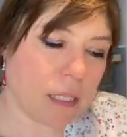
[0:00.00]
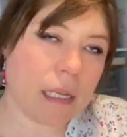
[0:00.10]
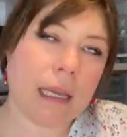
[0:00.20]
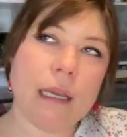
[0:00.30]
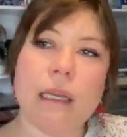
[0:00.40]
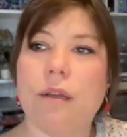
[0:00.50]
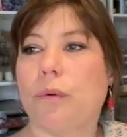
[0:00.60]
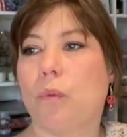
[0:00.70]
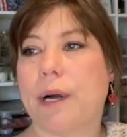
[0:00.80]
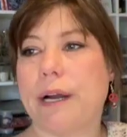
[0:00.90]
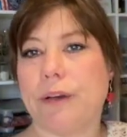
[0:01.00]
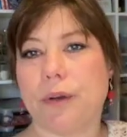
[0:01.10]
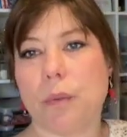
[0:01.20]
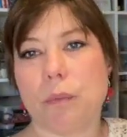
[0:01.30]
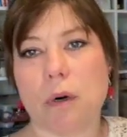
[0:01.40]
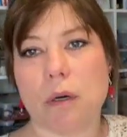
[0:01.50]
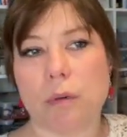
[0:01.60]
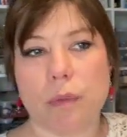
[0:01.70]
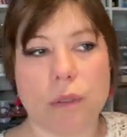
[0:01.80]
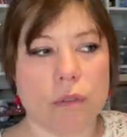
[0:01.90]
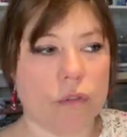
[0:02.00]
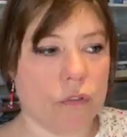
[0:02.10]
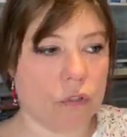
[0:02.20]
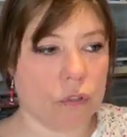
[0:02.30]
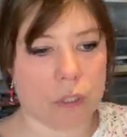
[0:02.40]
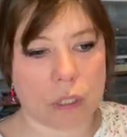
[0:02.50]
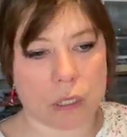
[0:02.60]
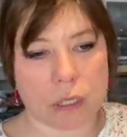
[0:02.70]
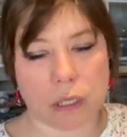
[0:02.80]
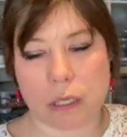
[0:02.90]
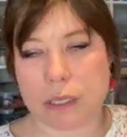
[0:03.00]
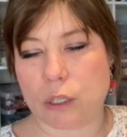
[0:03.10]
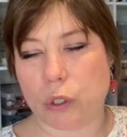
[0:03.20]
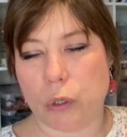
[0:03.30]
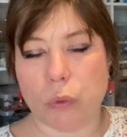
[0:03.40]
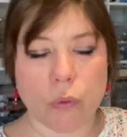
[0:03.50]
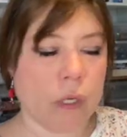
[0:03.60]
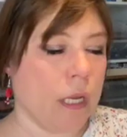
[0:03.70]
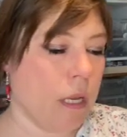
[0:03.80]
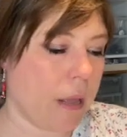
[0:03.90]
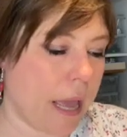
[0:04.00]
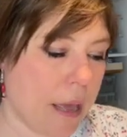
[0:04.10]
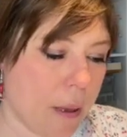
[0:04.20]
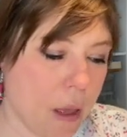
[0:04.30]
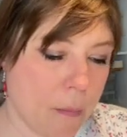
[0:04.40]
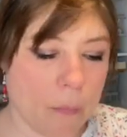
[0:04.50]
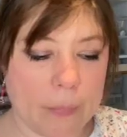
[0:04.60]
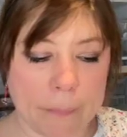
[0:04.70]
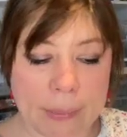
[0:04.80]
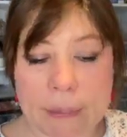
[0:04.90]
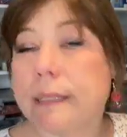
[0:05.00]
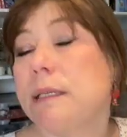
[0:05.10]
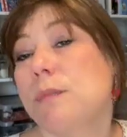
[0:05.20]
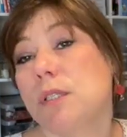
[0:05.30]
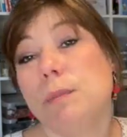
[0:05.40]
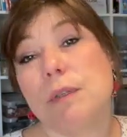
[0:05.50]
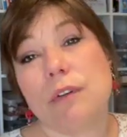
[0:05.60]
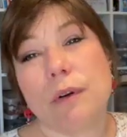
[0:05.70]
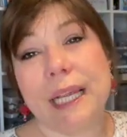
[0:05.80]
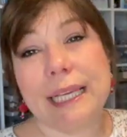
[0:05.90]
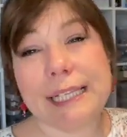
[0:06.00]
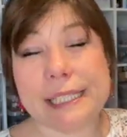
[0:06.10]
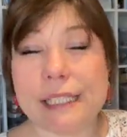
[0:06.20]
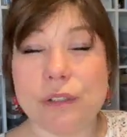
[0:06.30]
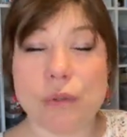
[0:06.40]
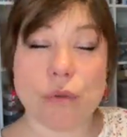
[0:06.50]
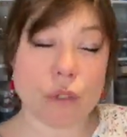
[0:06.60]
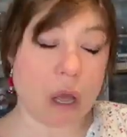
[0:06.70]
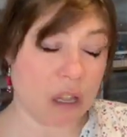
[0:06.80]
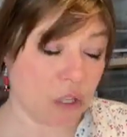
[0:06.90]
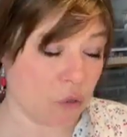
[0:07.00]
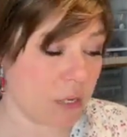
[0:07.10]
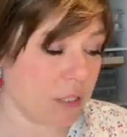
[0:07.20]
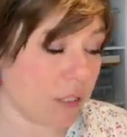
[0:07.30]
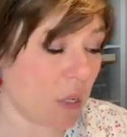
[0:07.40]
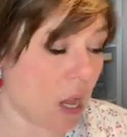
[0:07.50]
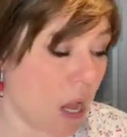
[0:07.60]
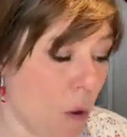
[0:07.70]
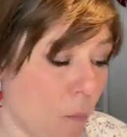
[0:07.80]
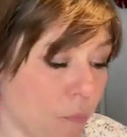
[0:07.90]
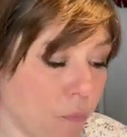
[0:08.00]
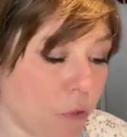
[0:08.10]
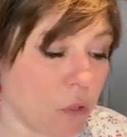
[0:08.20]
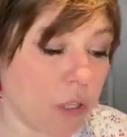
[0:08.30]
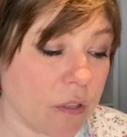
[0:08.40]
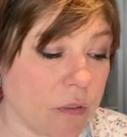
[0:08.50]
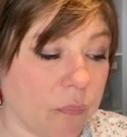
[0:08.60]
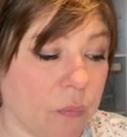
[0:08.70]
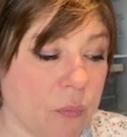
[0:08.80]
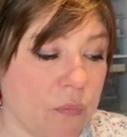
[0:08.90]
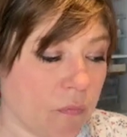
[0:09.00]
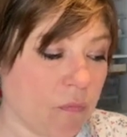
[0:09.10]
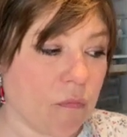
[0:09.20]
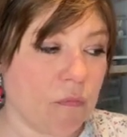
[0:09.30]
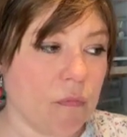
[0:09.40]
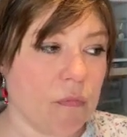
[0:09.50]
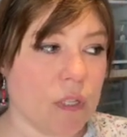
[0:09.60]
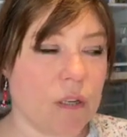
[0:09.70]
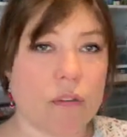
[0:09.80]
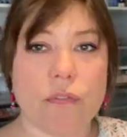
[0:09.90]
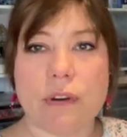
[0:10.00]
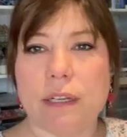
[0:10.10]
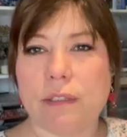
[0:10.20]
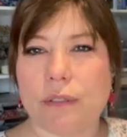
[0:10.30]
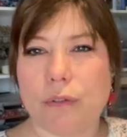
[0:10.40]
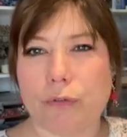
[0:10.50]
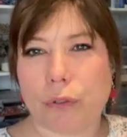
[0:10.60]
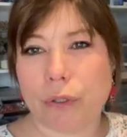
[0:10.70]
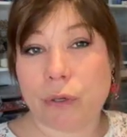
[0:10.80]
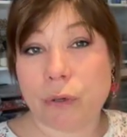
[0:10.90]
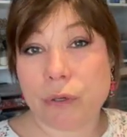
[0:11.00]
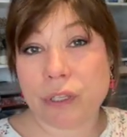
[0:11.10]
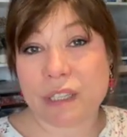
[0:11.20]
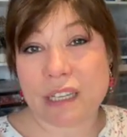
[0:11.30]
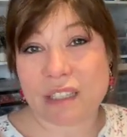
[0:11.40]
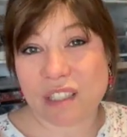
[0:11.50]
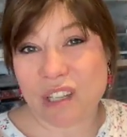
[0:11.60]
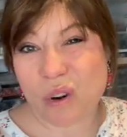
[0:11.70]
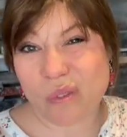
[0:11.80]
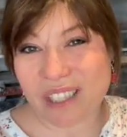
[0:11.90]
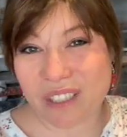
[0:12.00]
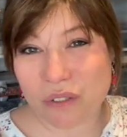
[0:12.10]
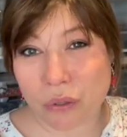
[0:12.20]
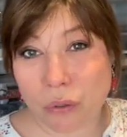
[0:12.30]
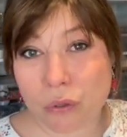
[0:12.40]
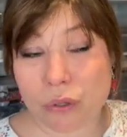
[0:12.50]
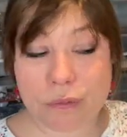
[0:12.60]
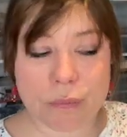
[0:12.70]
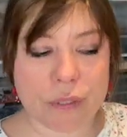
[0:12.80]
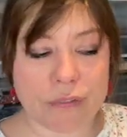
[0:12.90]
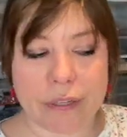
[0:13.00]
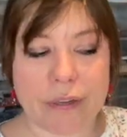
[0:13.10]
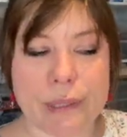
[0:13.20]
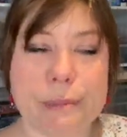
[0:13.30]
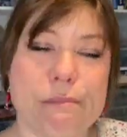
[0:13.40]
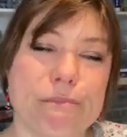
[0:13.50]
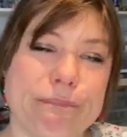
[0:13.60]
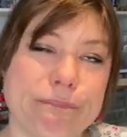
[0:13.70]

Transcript: a white marbled stone. It seems to be very easy to color it. You can find turquoise that's not really turquoise, but colored